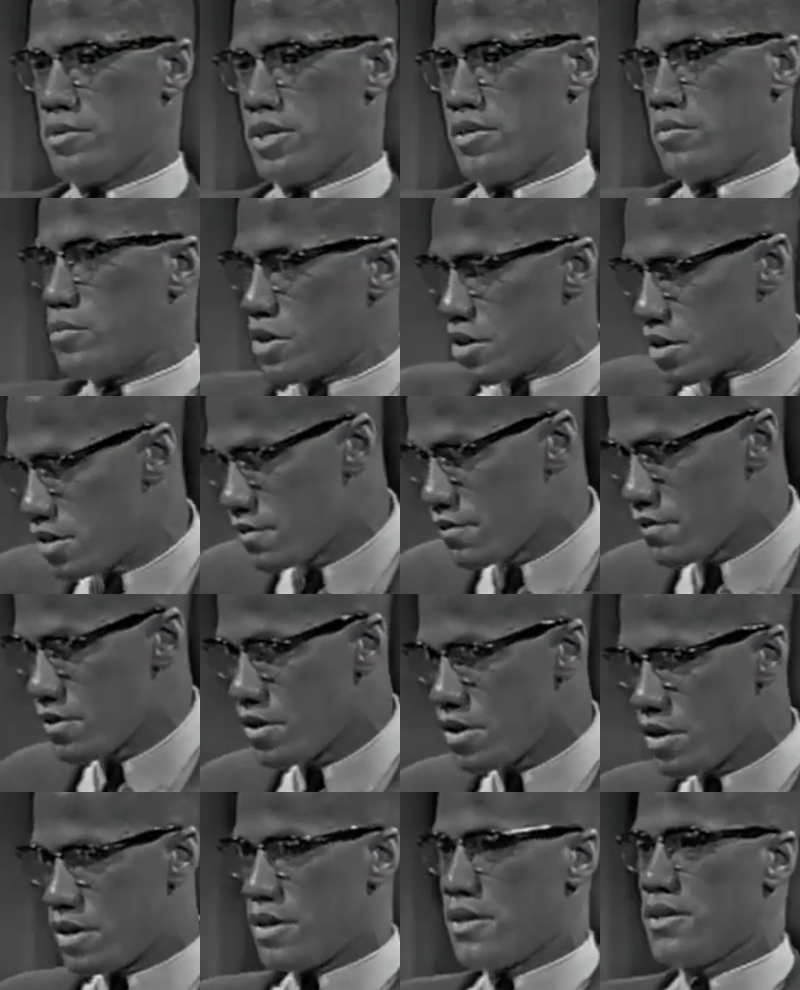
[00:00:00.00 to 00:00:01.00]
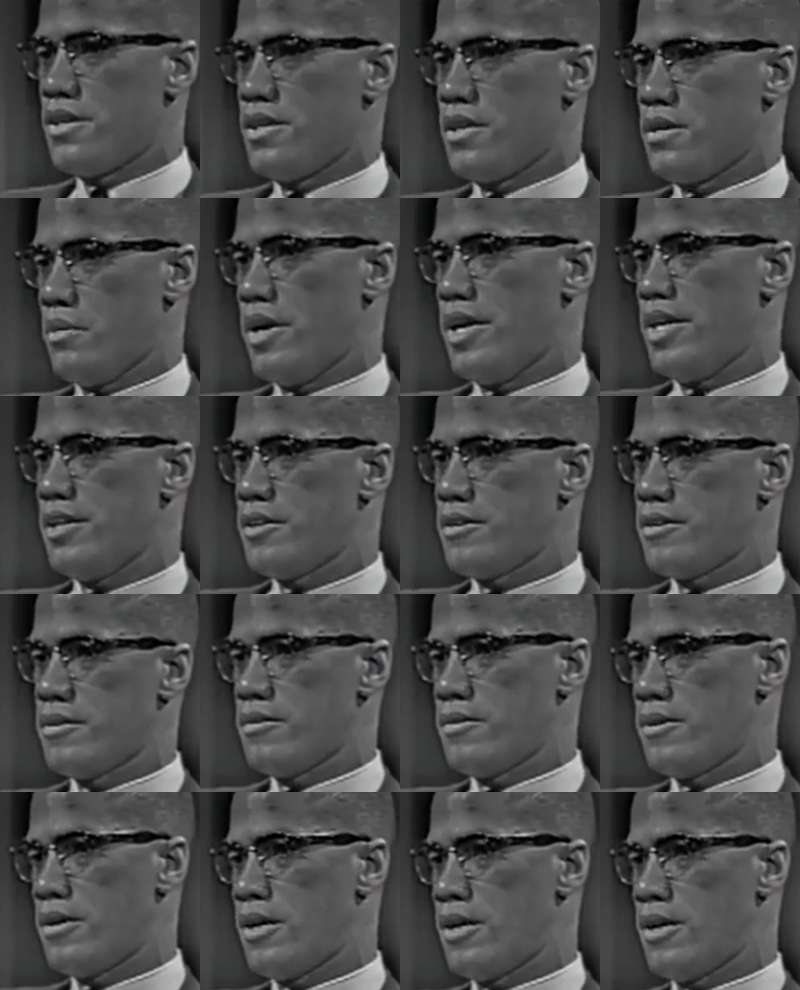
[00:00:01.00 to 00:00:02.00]
but working for the white
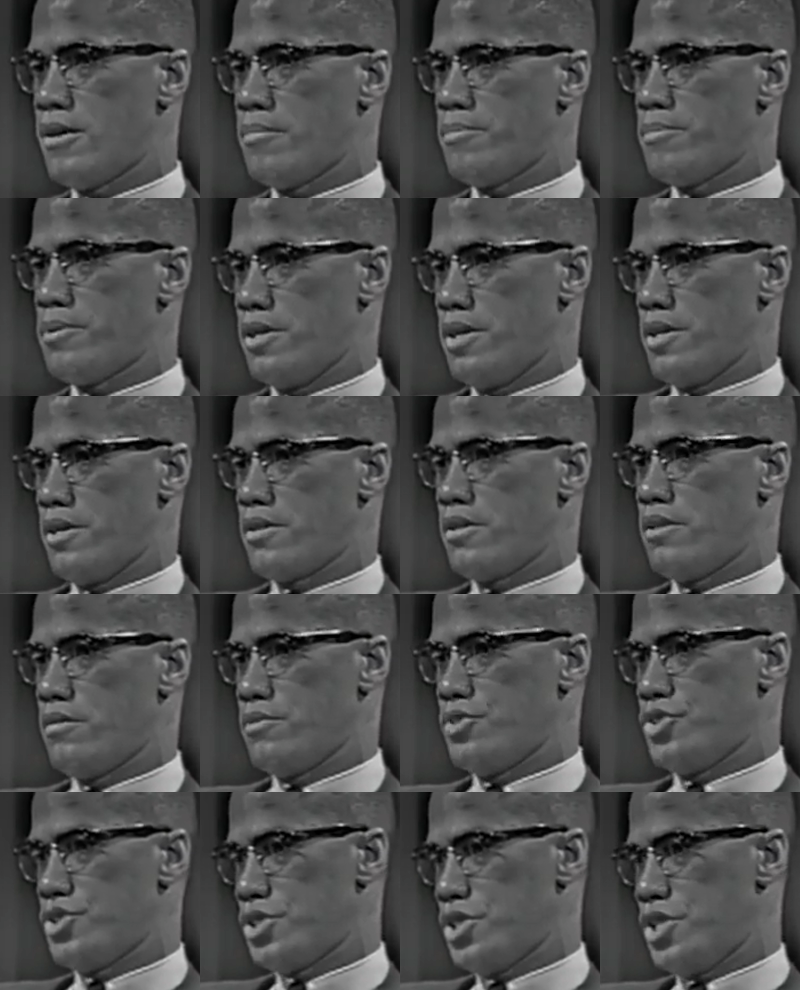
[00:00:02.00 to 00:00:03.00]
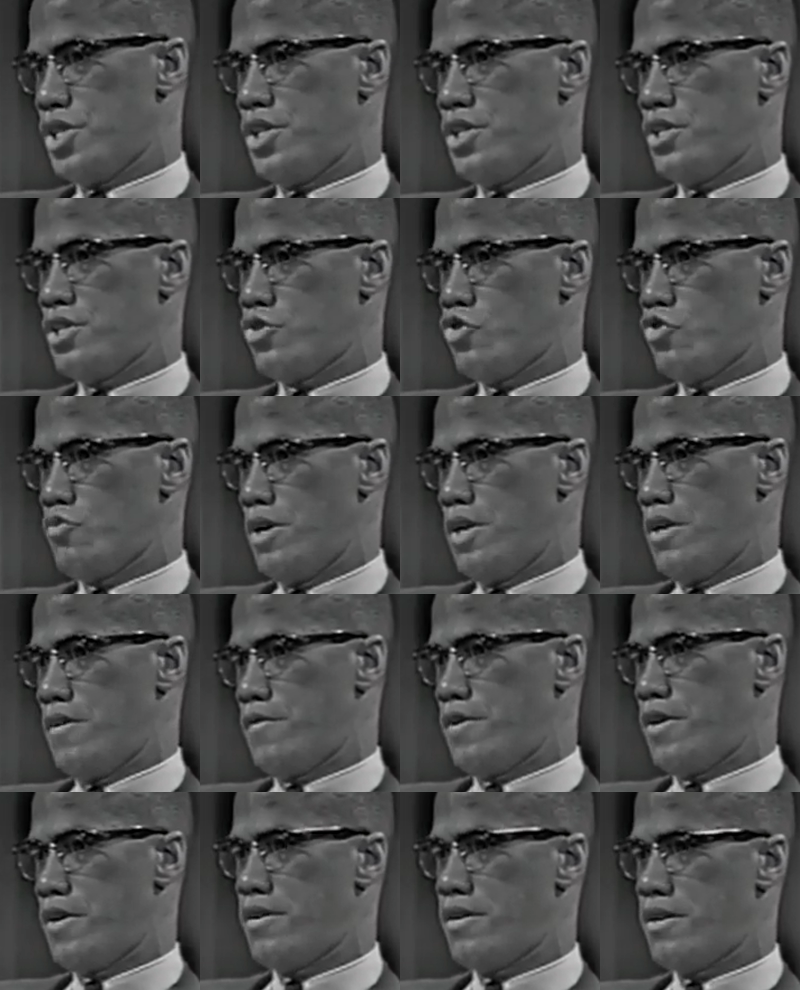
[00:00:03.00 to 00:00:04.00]
uh, political machines who
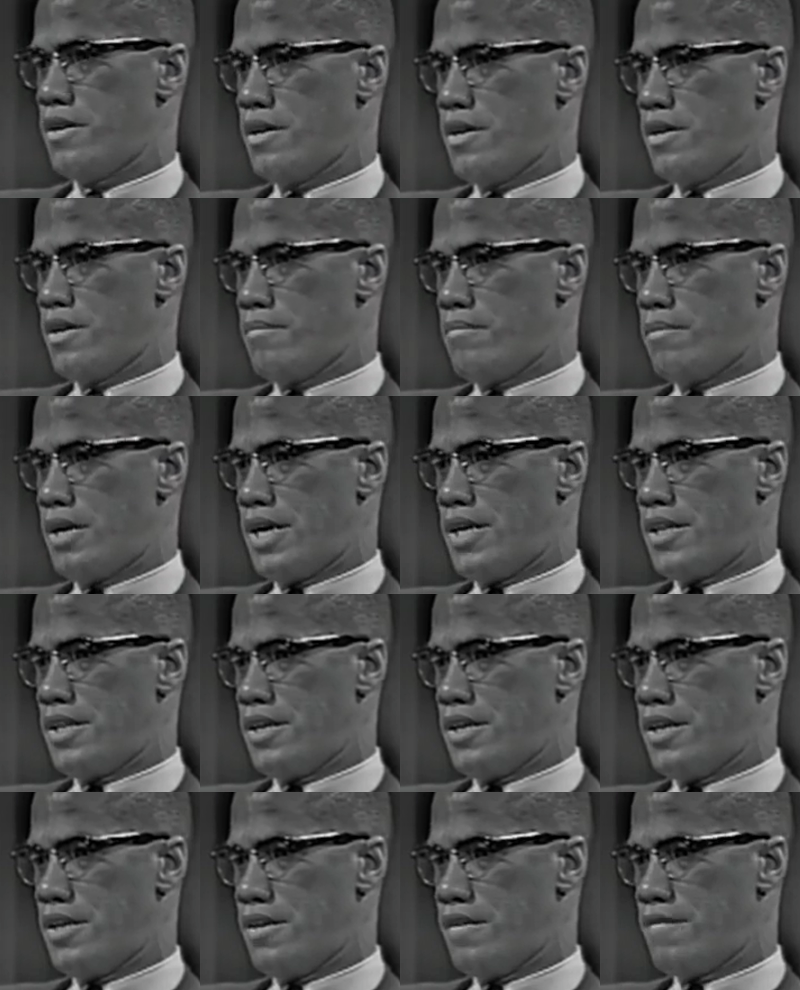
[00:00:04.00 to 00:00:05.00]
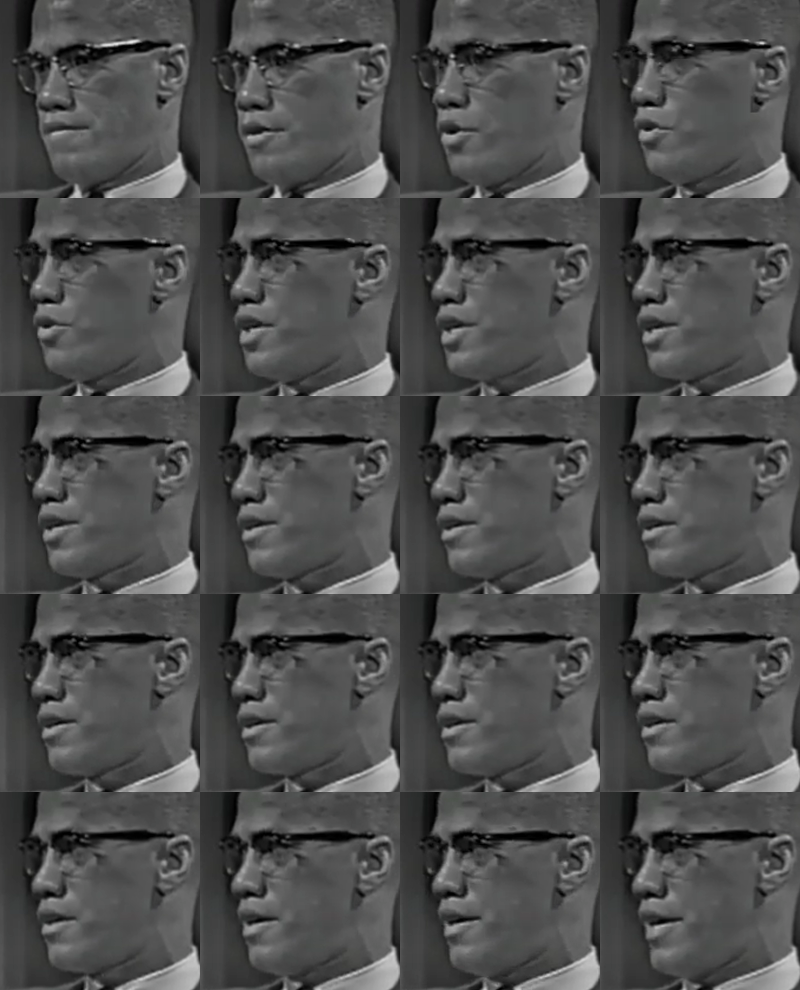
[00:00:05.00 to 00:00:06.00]
benefit by the voting
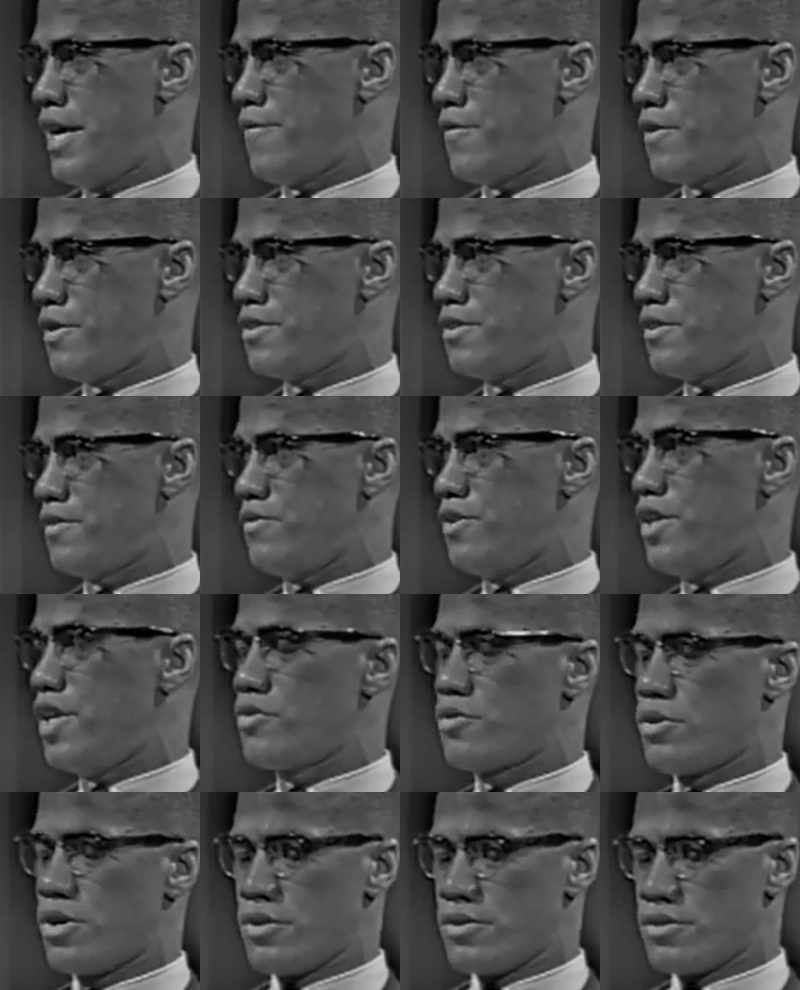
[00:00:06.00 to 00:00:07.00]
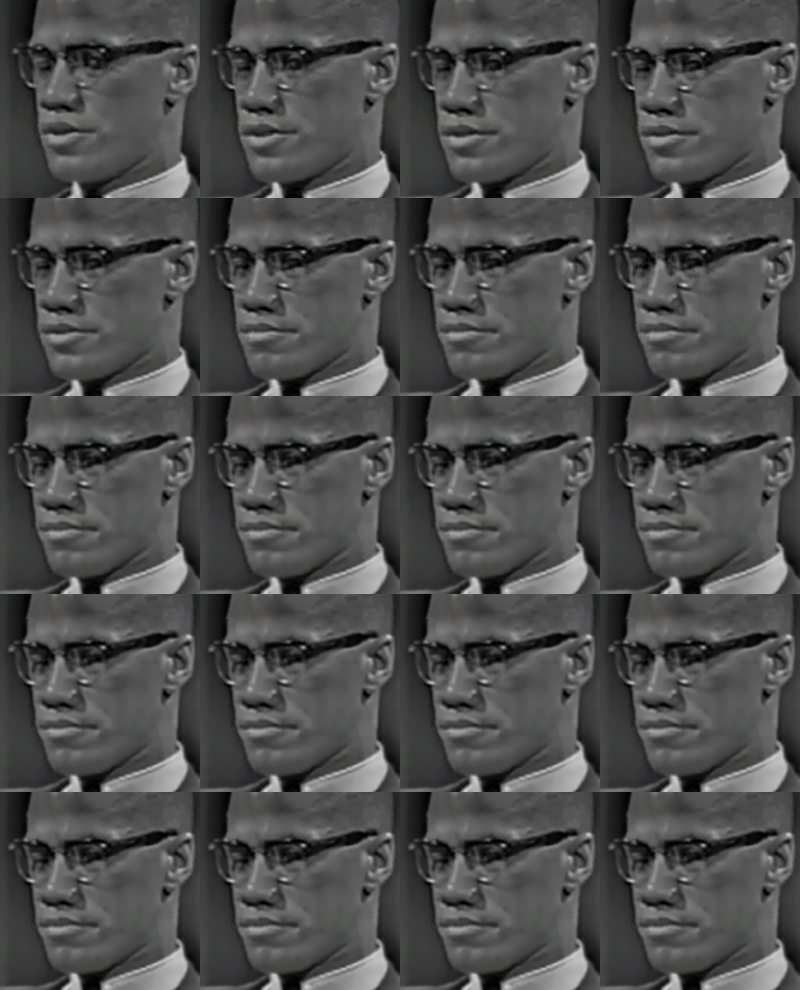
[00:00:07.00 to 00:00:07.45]
uh, efforts of Negroes. Okay.